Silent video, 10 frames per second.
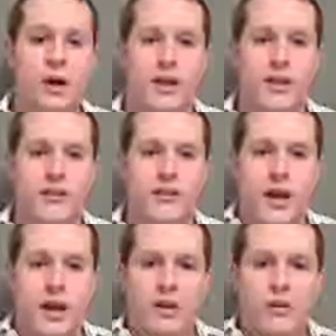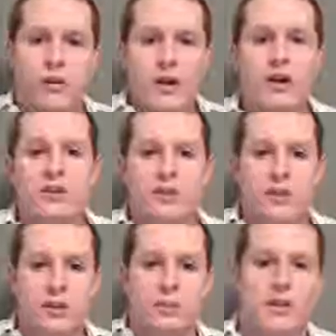It's that who cares
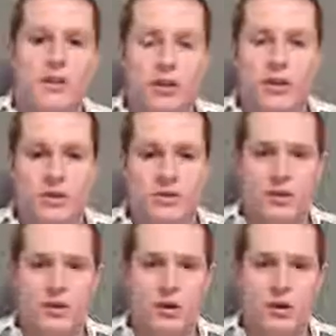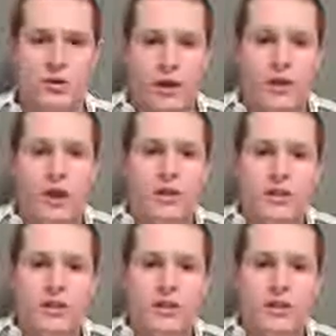where the money's going to, okay?